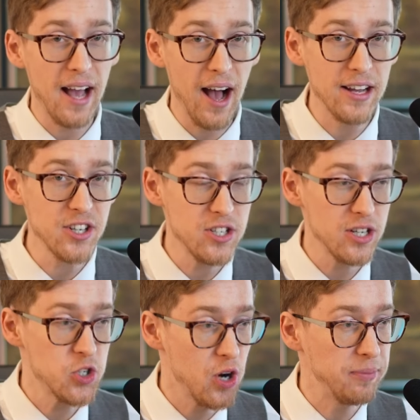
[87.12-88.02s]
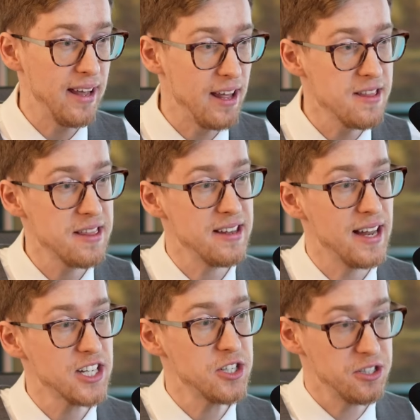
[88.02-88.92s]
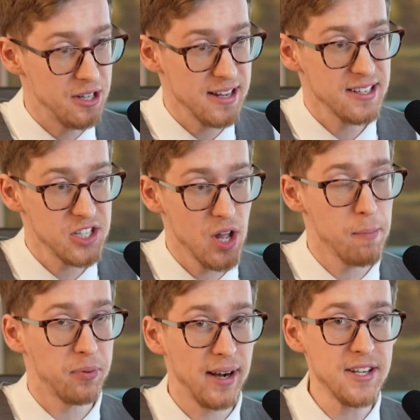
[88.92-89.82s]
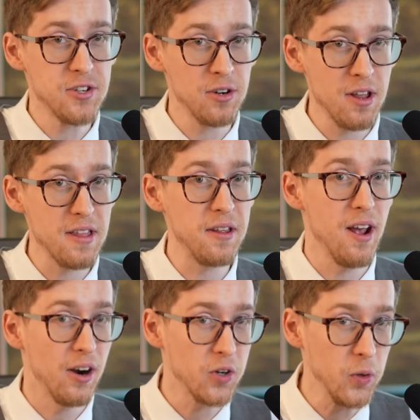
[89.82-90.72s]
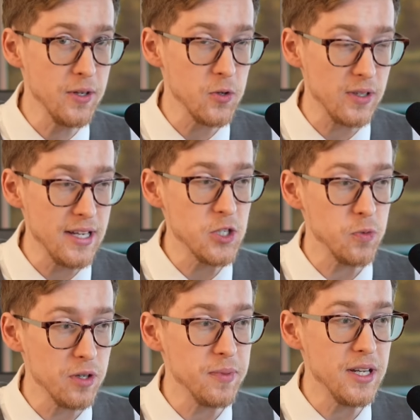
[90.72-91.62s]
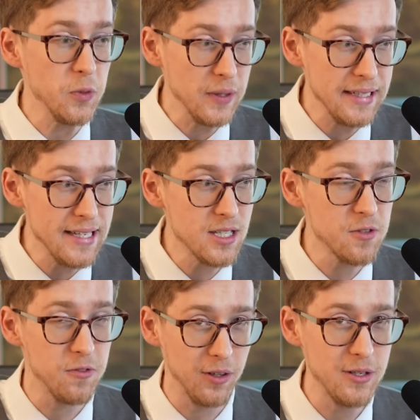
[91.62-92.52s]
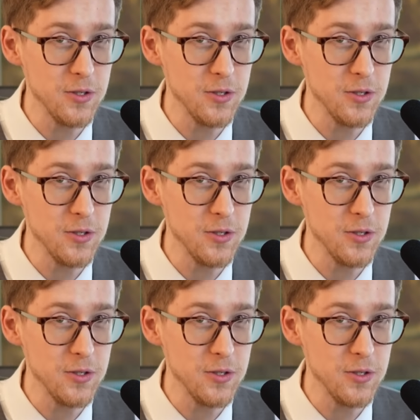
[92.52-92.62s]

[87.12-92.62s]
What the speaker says: Hasha just dropped a hint that the next Tesla stock price target that they are going to release will be released very